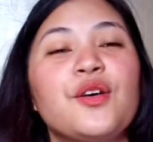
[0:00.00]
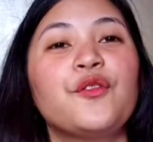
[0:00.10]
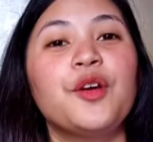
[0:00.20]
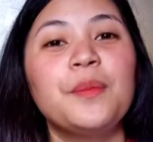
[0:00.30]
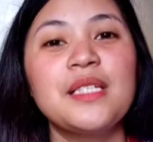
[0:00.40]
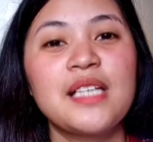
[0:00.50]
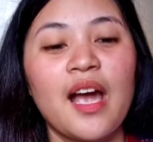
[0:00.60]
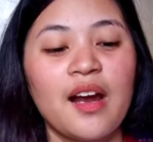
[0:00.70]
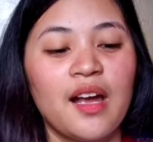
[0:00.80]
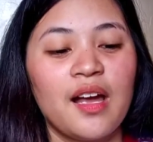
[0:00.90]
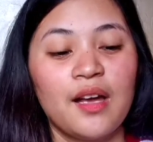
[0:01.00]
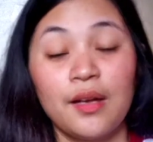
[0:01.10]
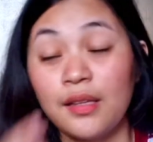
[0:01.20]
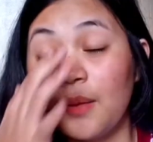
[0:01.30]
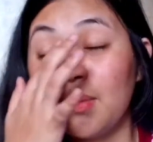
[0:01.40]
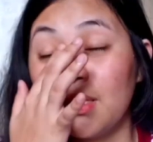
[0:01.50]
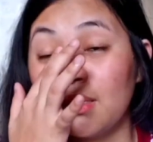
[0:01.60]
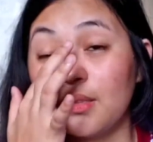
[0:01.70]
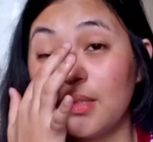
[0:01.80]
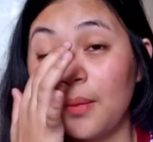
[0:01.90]
So for mascara, ang
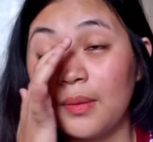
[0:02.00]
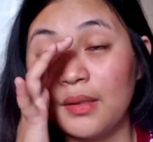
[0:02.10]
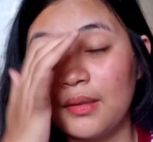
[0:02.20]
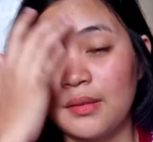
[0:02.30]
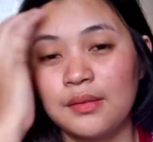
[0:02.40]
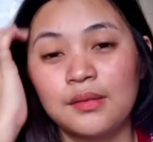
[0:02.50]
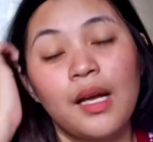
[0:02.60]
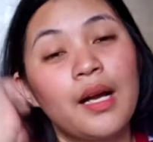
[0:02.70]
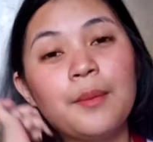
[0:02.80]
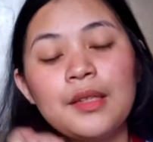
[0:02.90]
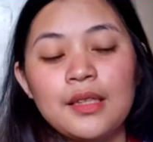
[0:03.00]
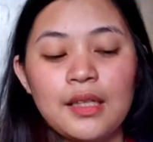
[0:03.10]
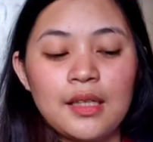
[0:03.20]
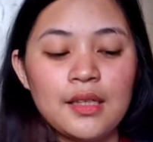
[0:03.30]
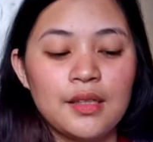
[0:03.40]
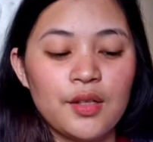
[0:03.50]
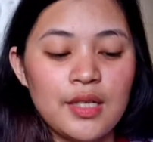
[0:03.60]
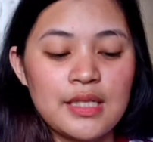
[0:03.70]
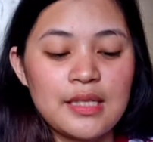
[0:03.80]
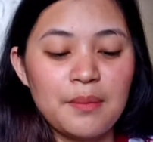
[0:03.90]
daming nagamit din talaga nito.
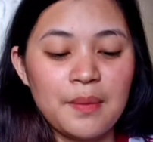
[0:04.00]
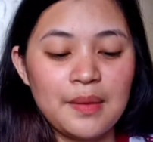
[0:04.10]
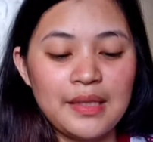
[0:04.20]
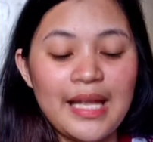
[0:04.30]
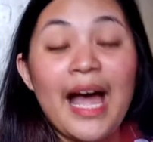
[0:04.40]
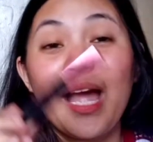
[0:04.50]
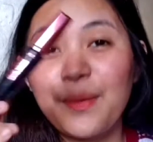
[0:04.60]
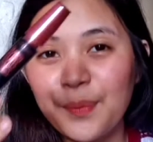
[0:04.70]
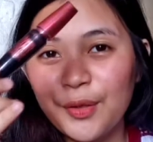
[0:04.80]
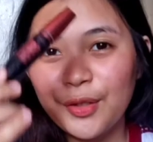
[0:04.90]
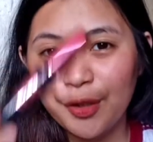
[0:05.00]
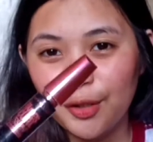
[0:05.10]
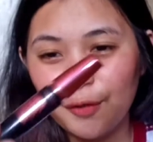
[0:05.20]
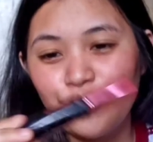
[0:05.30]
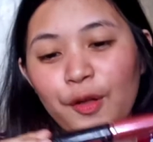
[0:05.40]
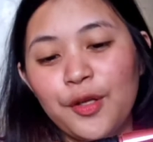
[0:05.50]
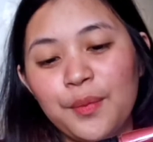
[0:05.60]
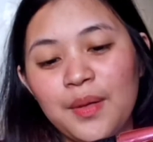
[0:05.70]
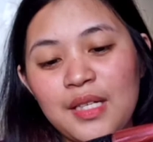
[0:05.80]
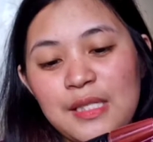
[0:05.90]
It's the Maybelline Hyper Curl
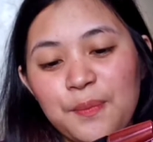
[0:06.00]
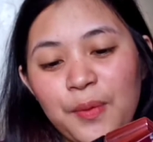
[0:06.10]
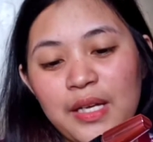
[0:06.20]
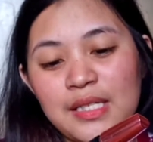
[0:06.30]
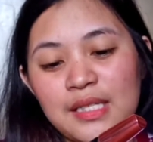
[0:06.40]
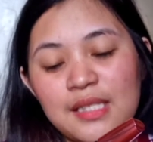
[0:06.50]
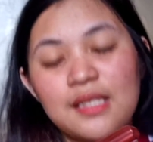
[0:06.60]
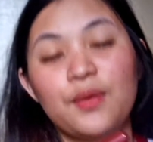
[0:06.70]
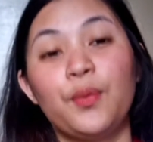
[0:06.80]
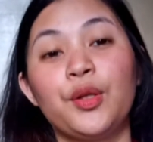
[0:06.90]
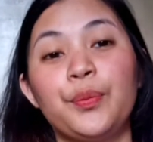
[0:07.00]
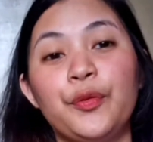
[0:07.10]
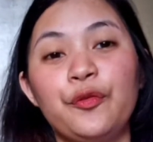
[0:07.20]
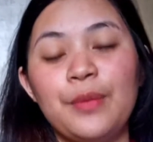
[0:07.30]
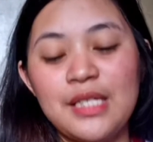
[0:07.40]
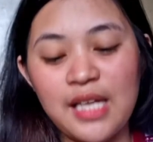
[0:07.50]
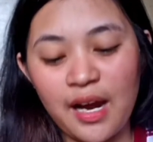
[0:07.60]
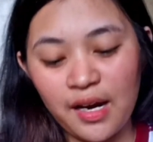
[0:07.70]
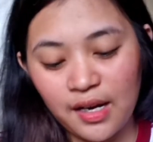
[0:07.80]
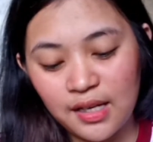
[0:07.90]
Volume Express Waterproof
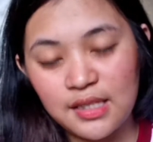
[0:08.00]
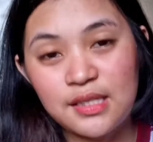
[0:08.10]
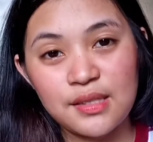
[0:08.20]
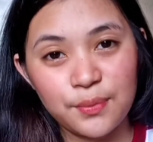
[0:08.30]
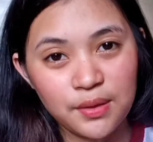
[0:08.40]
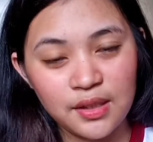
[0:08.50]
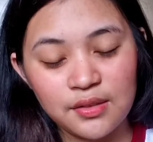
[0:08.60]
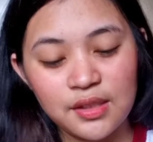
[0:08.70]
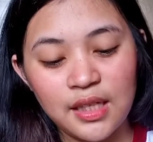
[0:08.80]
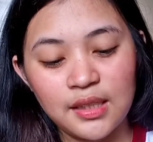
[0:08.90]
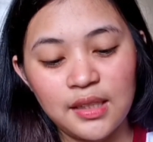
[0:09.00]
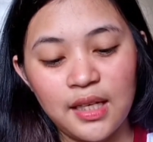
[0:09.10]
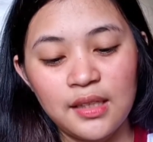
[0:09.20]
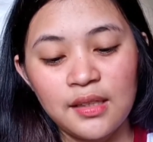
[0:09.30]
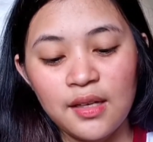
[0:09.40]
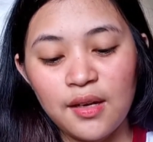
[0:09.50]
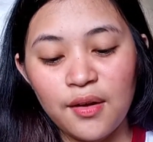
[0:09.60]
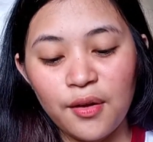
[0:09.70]
Mascara. It's $199.